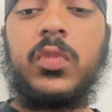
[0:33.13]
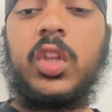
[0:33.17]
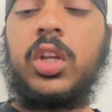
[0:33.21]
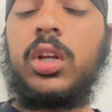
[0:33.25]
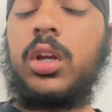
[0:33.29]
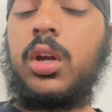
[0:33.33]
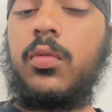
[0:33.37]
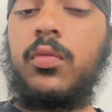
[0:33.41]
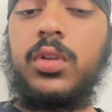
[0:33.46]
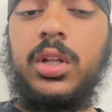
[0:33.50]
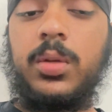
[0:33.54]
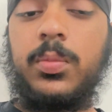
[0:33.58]

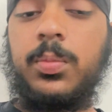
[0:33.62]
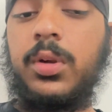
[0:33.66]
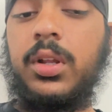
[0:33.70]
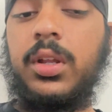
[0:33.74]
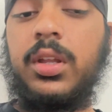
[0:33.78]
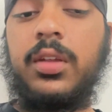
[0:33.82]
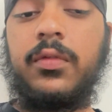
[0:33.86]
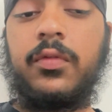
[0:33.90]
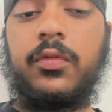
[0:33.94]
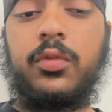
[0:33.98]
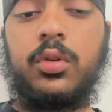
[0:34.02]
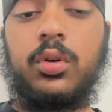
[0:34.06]
currently
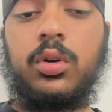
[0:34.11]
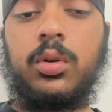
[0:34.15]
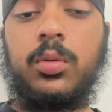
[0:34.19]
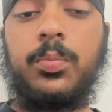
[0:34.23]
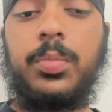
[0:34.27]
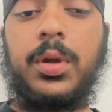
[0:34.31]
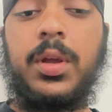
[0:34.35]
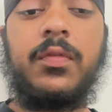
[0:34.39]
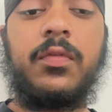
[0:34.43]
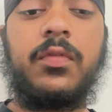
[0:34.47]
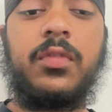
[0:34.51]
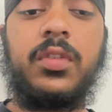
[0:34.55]
playing for
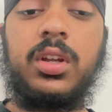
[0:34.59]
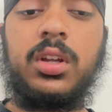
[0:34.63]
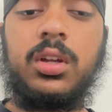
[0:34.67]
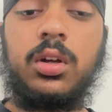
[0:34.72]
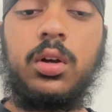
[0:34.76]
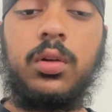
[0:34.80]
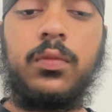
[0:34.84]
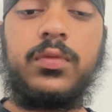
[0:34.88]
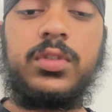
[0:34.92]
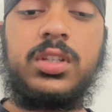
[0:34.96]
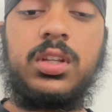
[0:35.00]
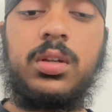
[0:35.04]
Benfica,
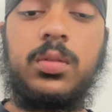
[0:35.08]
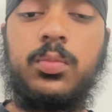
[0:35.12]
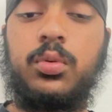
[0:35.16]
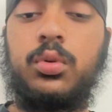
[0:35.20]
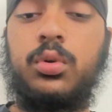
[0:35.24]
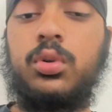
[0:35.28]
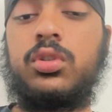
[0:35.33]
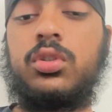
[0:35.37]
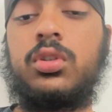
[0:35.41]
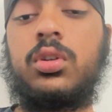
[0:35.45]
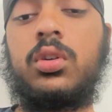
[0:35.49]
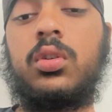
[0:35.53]
obviously in
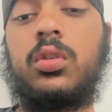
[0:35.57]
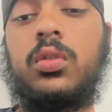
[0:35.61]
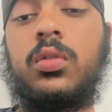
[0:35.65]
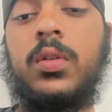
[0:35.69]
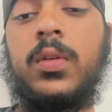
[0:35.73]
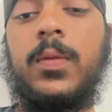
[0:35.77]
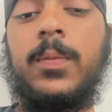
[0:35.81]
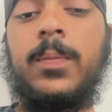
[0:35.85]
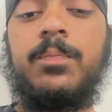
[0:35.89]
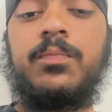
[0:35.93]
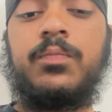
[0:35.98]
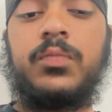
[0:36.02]
Portugal,
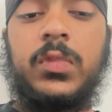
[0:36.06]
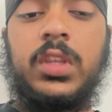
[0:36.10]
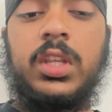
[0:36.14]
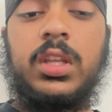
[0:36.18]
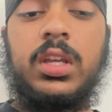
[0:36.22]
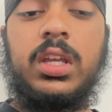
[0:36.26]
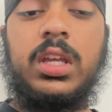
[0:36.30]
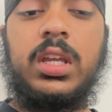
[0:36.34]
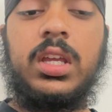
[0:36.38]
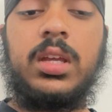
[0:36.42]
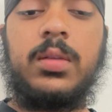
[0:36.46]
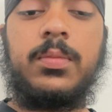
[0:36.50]

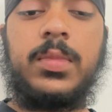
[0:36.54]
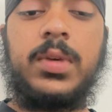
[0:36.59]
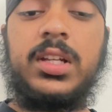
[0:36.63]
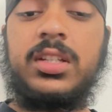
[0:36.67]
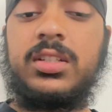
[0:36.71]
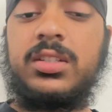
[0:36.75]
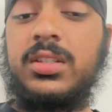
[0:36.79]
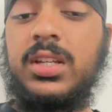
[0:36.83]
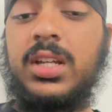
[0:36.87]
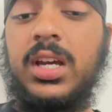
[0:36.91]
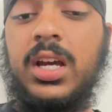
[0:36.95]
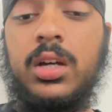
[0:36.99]
and
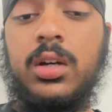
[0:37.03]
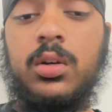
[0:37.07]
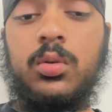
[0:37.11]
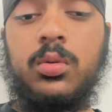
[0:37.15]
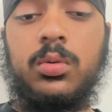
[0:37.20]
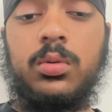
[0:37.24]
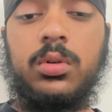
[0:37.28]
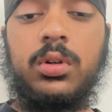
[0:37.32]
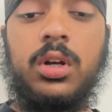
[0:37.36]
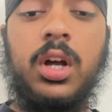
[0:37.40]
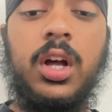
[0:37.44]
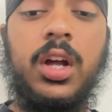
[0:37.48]
is
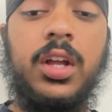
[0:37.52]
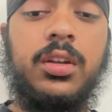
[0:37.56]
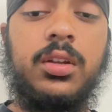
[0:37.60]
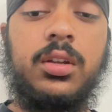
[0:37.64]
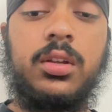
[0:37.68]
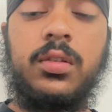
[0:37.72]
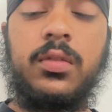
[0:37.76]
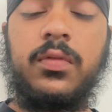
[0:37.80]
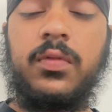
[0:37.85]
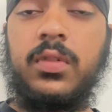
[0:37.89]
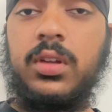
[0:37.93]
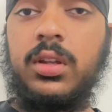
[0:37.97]
now kind
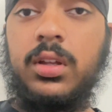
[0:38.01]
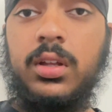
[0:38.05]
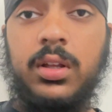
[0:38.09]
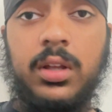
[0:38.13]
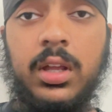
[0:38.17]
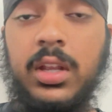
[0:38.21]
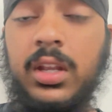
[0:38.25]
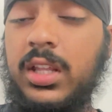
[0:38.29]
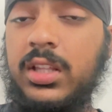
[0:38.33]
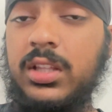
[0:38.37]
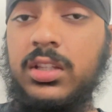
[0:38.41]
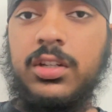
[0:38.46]
of
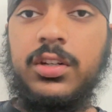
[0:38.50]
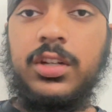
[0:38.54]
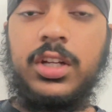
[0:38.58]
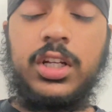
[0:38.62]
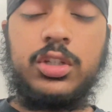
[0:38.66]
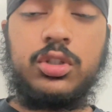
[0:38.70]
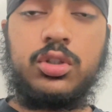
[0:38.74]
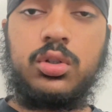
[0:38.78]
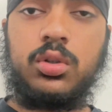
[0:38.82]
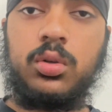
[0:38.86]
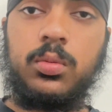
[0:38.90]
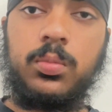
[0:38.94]
an
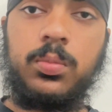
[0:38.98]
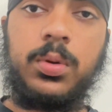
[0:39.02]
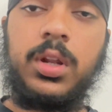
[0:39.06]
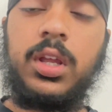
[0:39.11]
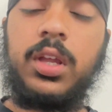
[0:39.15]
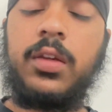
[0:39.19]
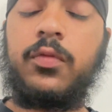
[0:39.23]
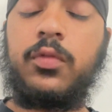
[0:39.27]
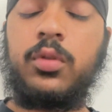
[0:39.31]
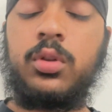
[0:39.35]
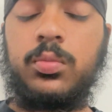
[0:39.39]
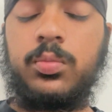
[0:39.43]
international
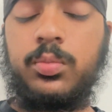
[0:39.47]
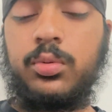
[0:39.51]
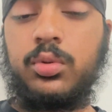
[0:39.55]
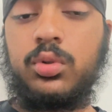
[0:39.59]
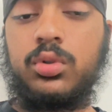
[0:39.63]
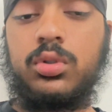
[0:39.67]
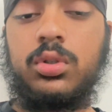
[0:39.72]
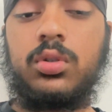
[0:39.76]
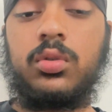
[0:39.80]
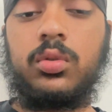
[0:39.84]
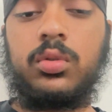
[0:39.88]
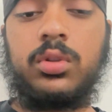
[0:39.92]
playing for the
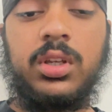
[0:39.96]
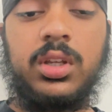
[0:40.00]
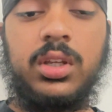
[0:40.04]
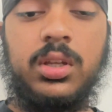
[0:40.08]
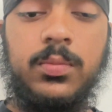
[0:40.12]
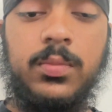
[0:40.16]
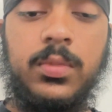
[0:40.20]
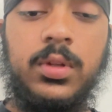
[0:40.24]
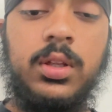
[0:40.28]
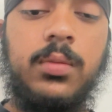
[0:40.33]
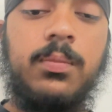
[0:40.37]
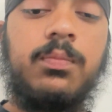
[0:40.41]
Portugal team.